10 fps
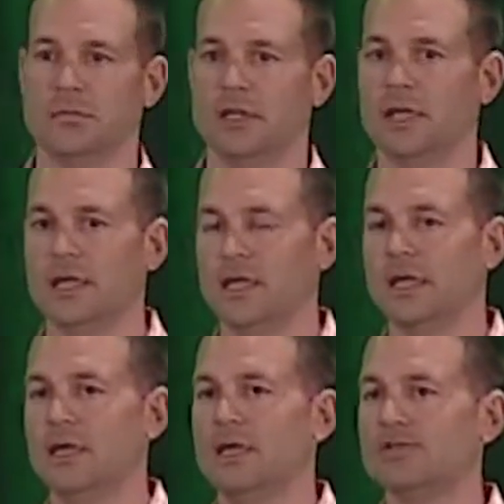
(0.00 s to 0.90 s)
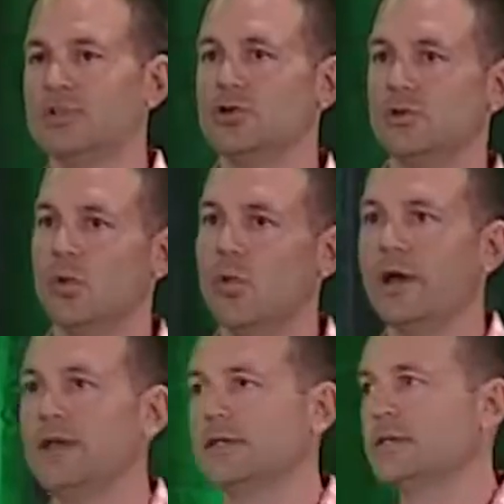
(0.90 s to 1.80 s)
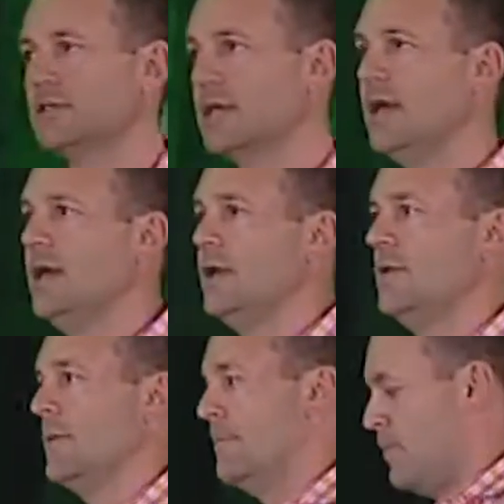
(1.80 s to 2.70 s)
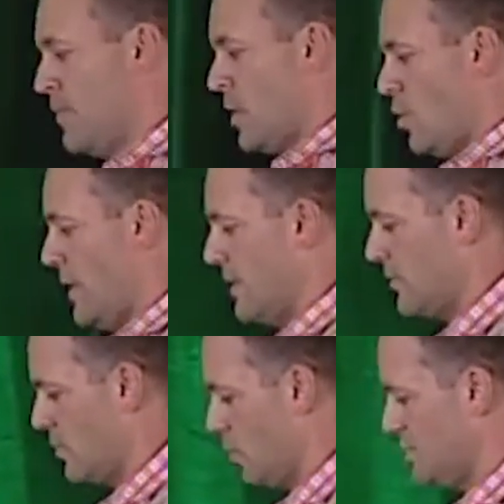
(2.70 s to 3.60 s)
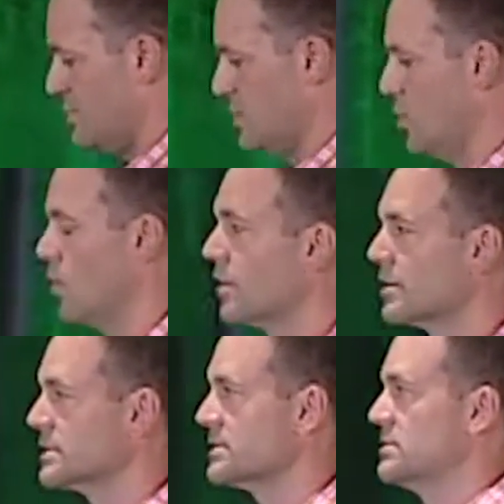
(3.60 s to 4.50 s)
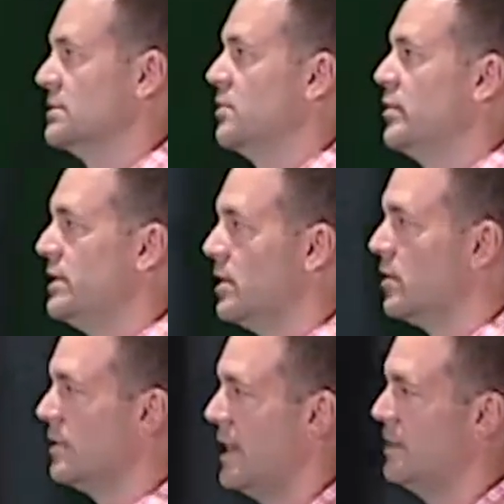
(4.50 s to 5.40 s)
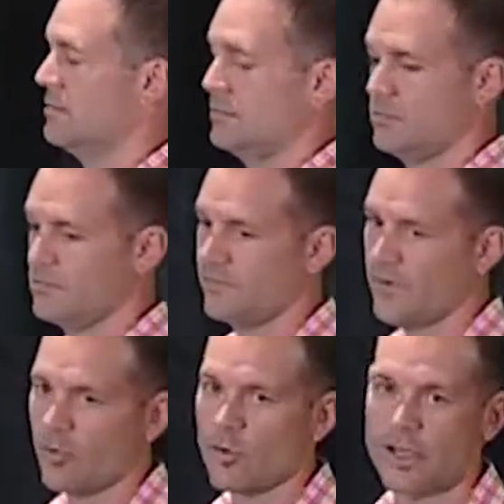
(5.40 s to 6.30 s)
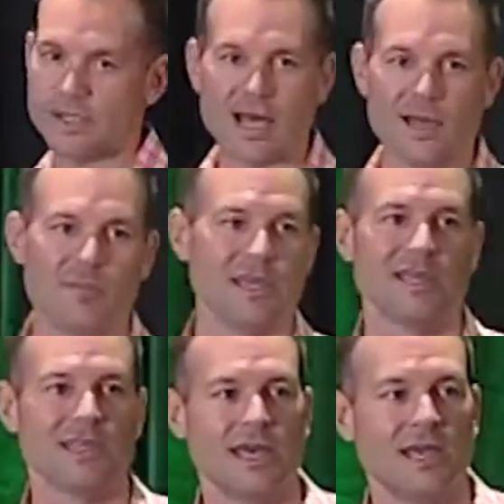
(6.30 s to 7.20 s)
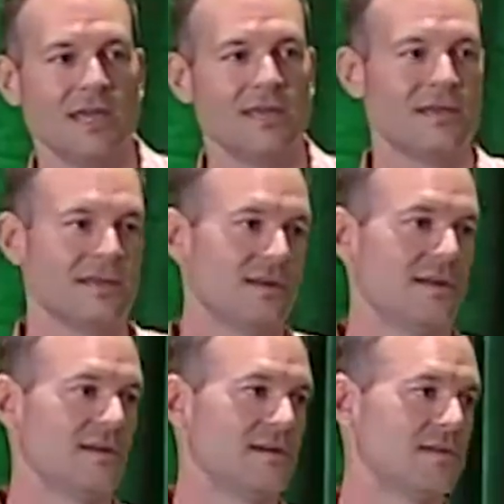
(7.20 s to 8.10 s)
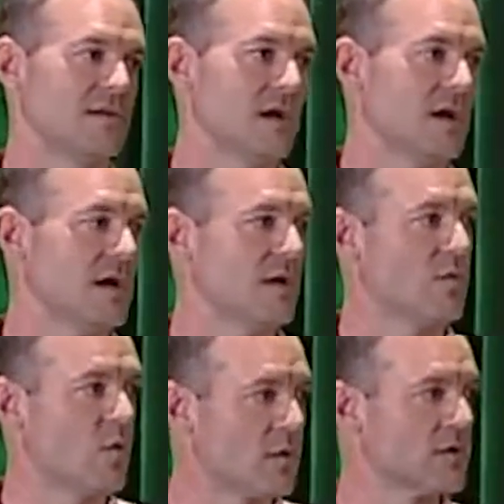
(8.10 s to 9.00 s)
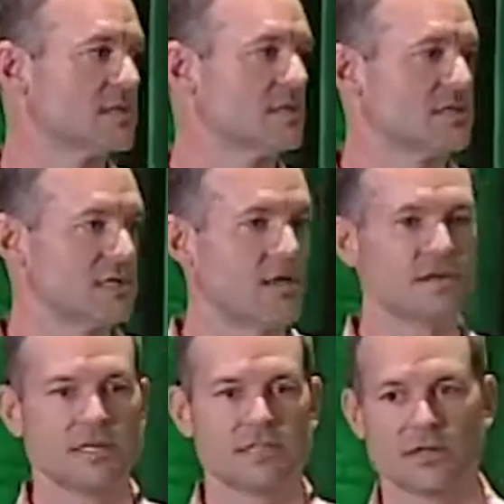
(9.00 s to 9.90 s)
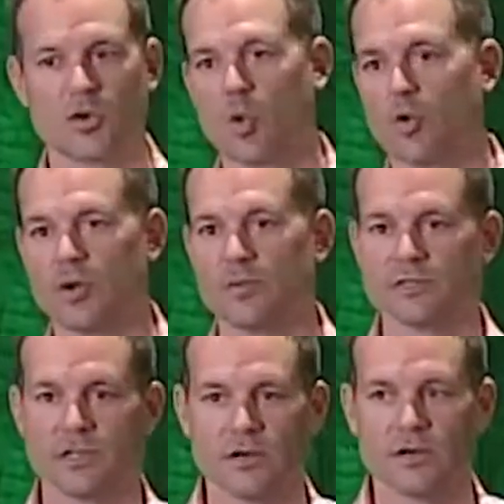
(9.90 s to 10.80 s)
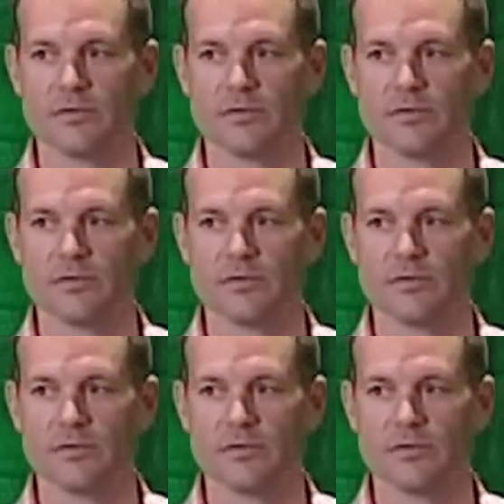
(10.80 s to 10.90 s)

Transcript: it gives you a way to stay with what you know works. You know, we know that variable rate lime, P and K works and sells. That's the core to almost all your